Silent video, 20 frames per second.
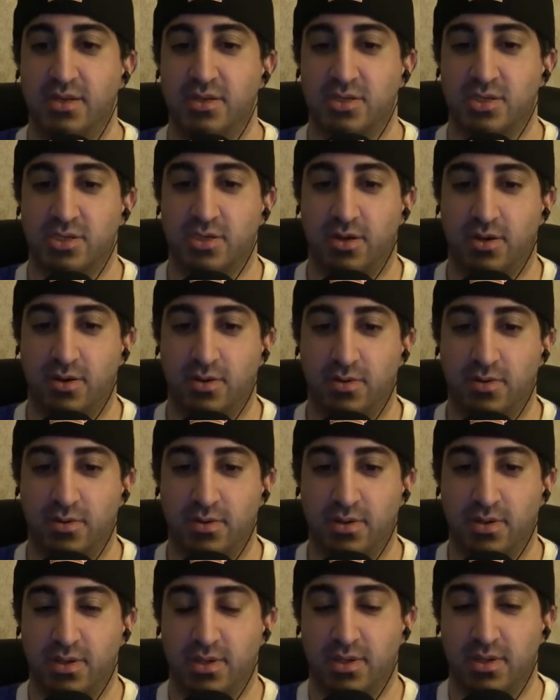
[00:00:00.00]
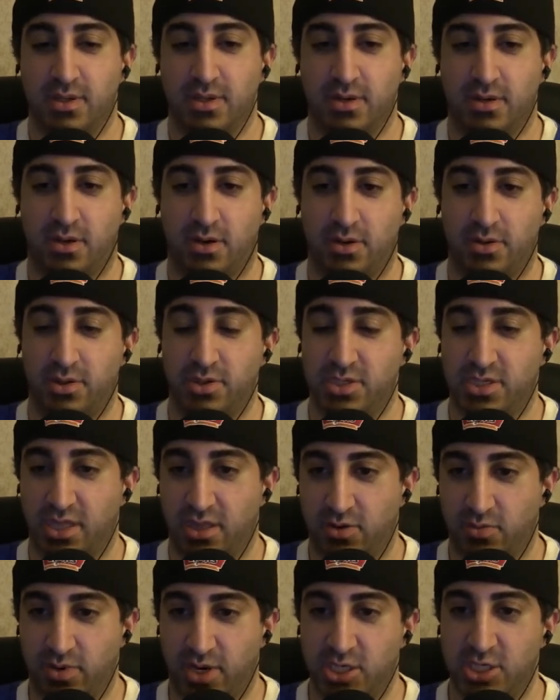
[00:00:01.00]
So all those
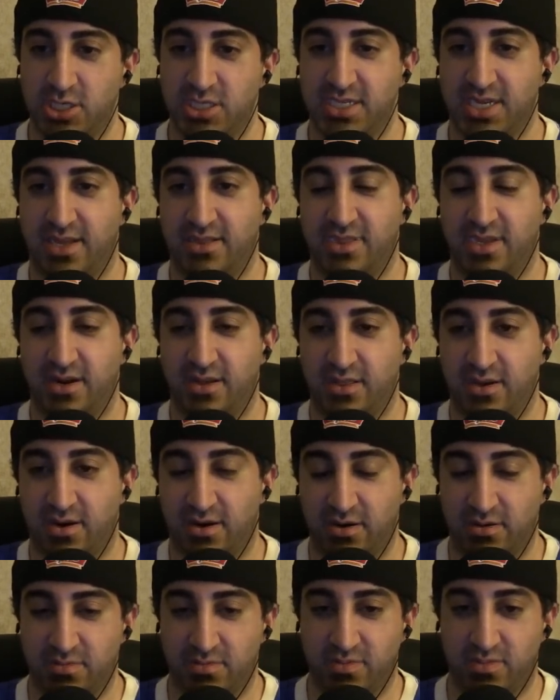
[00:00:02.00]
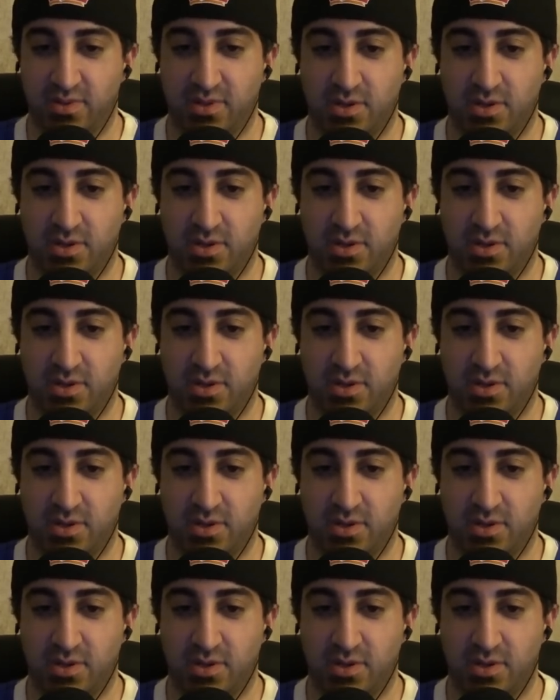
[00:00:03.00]
other Russians out there that are